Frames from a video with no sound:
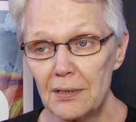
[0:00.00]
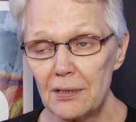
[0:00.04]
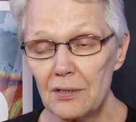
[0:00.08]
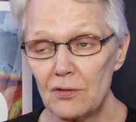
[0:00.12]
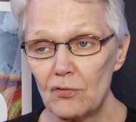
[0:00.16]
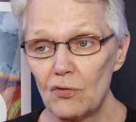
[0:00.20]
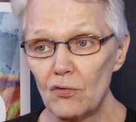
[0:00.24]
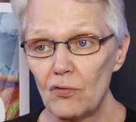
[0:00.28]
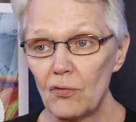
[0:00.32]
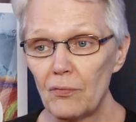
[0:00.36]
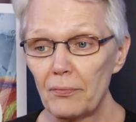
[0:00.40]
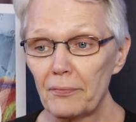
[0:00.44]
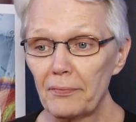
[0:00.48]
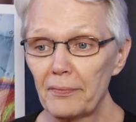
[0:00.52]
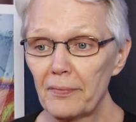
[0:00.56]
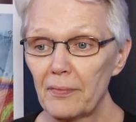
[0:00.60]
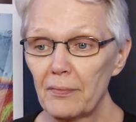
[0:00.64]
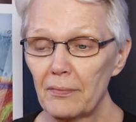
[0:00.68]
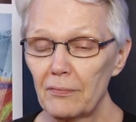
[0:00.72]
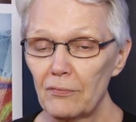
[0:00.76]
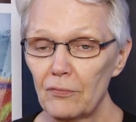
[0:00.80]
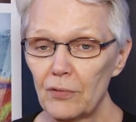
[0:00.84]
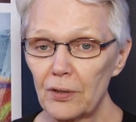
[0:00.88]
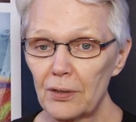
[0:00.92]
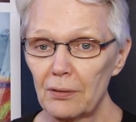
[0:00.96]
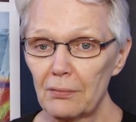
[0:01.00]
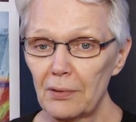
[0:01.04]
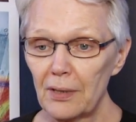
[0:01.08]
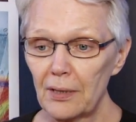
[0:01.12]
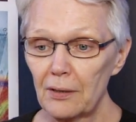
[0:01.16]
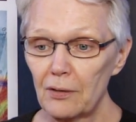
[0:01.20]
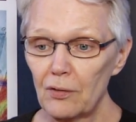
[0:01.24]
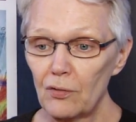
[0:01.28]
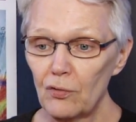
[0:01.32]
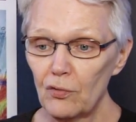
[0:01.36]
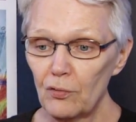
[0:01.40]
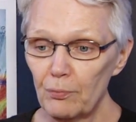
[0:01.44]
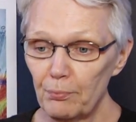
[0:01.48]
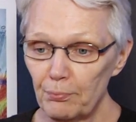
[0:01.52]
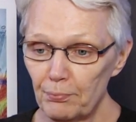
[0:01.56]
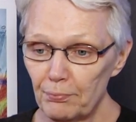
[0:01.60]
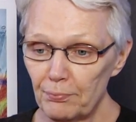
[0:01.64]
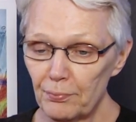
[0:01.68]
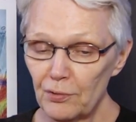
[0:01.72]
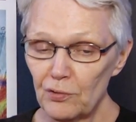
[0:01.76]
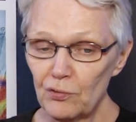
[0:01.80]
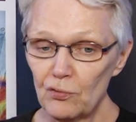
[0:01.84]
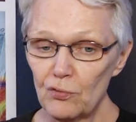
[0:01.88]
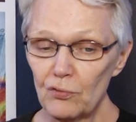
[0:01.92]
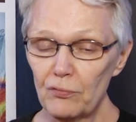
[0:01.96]
So what I hope
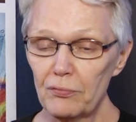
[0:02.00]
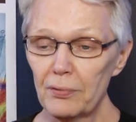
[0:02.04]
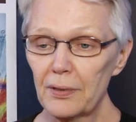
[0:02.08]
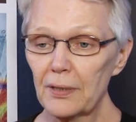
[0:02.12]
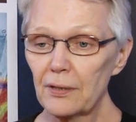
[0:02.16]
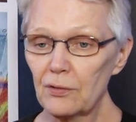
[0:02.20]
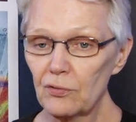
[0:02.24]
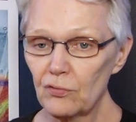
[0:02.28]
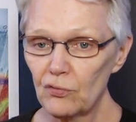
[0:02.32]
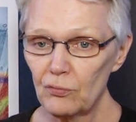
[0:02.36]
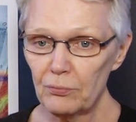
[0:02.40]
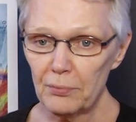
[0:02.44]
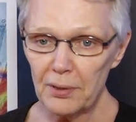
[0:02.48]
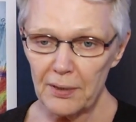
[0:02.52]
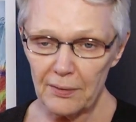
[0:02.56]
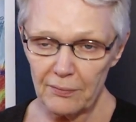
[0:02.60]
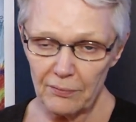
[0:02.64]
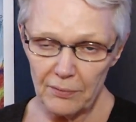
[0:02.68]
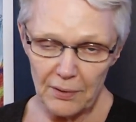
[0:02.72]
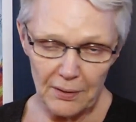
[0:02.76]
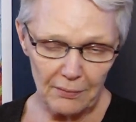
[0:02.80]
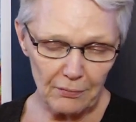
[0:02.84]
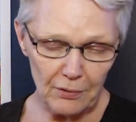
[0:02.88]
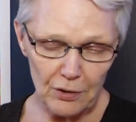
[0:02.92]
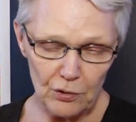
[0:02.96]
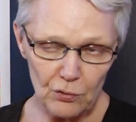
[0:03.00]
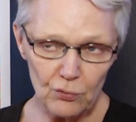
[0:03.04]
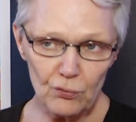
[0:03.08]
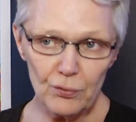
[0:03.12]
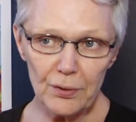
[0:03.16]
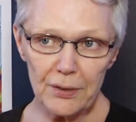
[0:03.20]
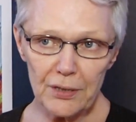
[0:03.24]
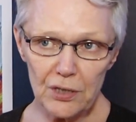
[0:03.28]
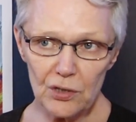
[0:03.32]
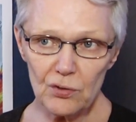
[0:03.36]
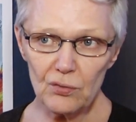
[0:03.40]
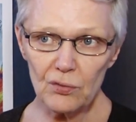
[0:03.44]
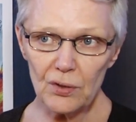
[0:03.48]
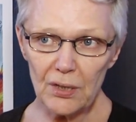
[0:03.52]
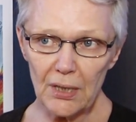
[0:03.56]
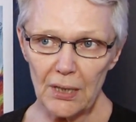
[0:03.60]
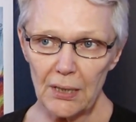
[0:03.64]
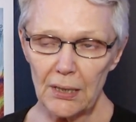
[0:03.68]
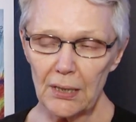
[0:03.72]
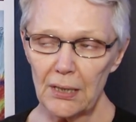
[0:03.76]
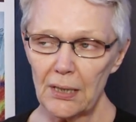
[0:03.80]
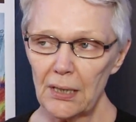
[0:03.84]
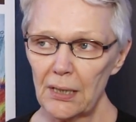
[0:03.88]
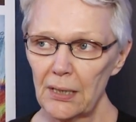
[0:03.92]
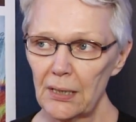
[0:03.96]
you will do, but we will do it
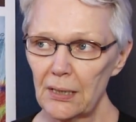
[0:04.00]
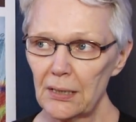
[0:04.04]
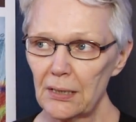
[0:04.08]
together,